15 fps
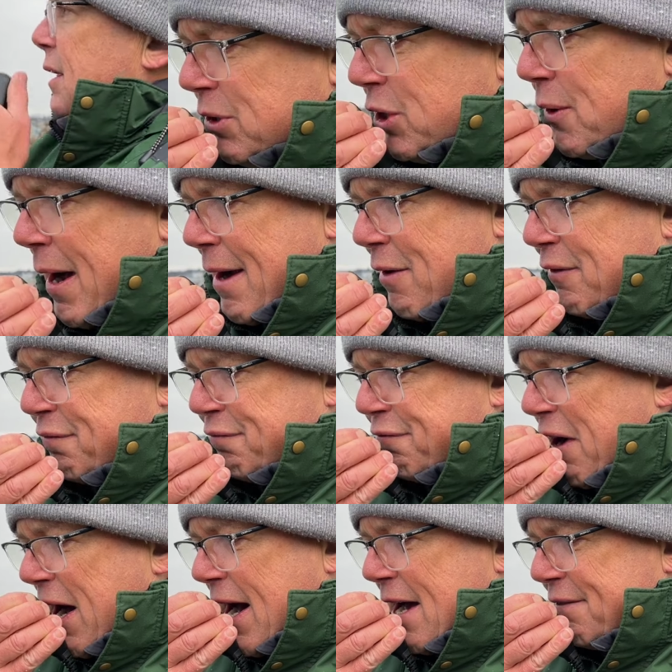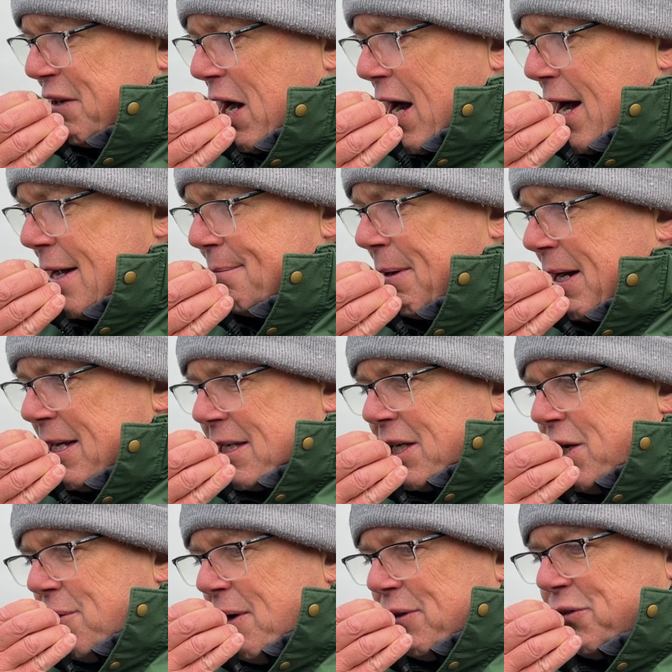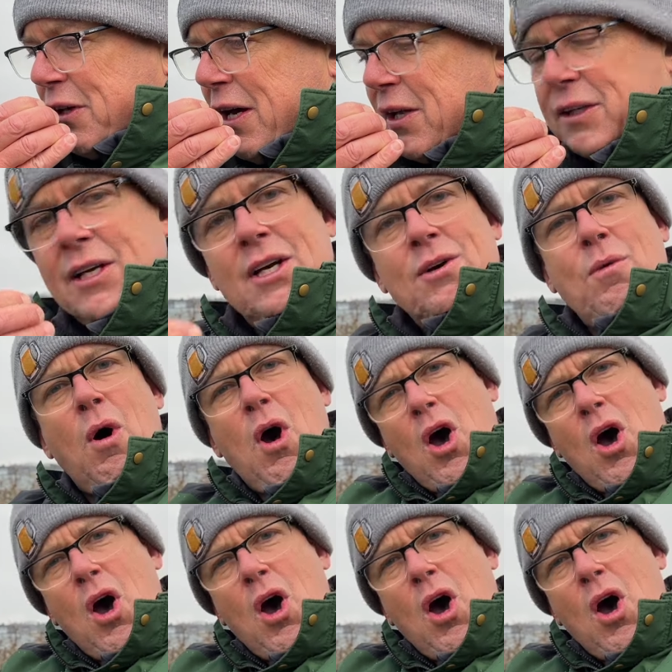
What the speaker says: You are a 5-9, buddy, QSL. Woo!